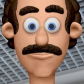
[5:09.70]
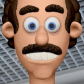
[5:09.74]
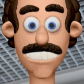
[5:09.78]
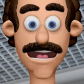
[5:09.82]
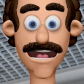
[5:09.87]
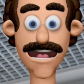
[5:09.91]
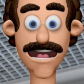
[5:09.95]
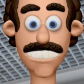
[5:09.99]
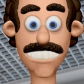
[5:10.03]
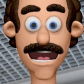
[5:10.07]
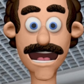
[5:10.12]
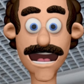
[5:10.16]

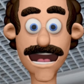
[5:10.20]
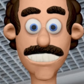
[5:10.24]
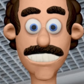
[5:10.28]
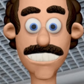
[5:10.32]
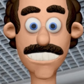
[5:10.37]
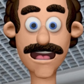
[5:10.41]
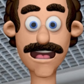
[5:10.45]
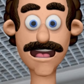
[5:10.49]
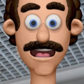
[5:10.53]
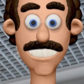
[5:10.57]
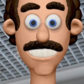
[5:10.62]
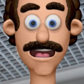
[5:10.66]
They hide
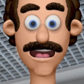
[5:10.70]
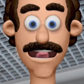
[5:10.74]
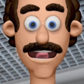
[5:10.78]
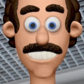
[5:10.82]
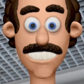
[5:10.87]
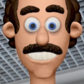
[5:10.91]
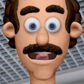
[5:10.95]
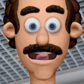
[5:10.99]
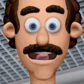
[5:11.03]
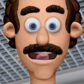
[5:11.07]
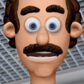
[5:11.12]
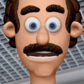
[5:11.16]
structural
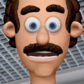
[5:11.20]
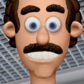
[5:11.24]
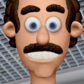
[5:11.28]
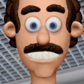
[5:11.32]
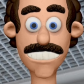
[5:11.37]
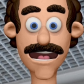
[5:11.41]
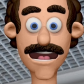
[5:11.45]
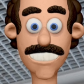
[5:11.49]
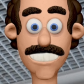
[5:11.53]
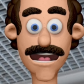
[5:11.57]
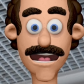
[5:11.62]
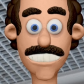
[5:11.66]
elements
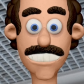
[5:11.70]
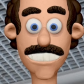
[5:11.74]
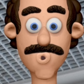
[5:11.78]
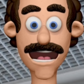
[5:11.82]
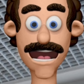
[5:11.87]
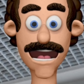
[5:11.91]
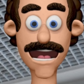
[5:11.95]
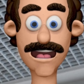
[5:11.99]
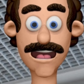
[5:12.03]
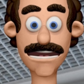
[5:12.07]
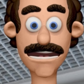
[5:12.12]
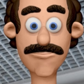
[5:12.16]
such as
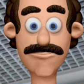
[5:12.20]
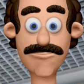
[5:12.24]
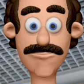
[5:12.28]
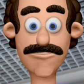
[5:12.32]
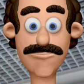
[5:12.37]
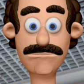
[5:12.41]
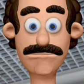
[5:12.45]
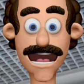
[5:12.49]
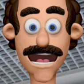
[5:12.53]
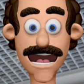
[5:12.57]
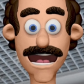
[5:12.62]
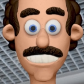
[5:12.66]
wiring,
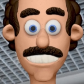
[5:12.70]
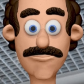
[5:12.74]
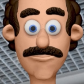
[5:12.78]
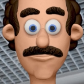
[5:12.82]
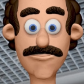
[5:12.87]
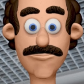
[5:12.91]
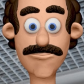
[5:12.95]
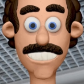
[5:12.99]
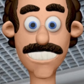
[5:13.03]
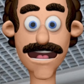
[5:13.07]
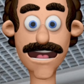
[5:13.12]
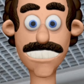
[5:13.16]
pipes,
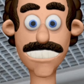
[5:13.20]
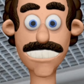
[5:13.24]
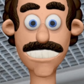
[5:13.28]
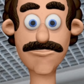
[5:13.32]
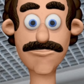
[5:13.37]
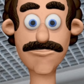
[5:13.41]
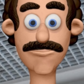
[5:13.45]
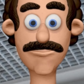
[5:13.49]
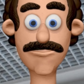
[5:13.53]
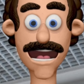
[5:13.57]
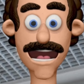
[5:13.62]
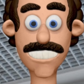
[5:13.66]

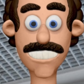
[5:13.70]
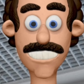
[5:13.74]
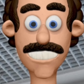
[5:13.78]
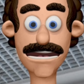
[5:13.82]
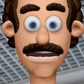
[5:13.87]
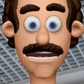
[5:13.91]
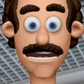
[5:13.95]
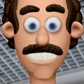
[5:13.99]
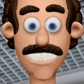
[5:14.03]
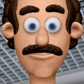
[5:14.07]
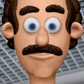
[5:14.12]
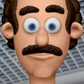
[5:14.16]
ducts, and
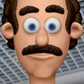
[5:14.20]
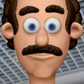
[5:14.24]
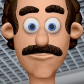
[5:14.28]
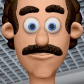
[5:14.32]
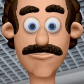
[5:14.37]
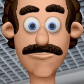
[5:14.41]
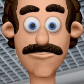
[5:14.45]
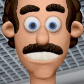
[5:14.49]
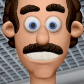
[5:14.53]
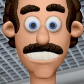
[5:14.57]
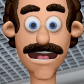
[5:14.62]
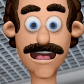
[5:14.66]
beams,
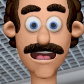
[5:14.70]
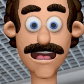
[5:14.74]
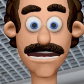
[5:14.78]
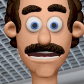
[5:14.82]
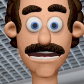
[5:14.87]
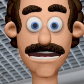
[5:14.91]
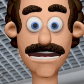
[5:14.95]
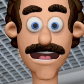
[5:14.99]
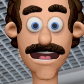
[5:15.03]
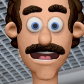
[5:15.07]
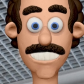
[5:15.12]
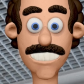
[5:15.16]

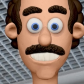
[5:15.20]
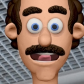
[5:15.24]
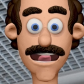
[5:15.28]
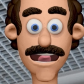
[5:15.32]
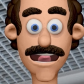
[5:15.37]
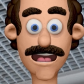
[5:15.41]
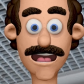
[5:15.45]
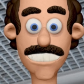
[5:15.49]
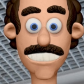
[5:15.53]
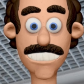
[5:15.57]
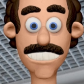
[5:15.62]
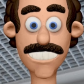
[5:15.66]
creating a
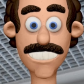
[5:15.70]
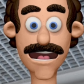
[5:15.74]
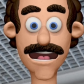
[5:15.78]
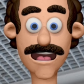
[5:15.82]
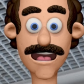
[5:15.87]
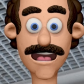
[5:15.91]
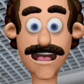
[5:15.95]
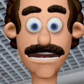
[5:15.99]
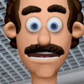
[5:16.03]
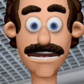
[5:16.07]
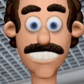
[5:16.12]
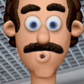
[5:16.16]
cleaner and
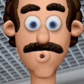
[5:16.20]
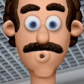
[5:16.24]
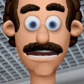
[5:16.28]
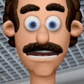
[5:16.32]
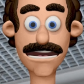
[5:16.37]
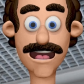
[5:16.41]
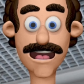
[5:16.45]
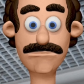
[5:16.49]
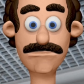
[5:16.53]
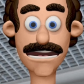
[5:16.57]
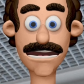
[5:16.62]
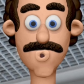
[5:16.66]
more
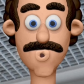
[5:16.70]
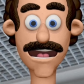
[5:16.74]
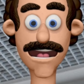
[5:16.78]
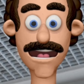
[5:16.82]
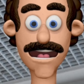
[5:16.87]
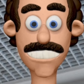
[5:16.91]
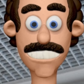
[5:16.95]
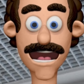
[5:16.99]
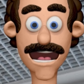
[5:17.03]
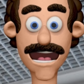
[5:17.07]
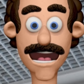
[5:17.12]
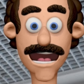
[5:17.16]
visually appealing
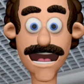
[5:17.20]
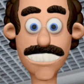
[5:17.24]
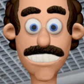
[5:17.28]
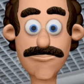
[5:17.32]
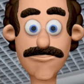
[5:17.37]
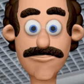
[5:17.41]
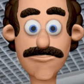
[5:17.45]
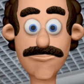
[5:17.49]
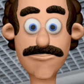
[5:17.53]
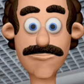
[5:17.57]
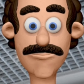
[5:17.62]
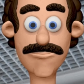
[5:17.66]

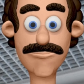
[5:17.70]
space.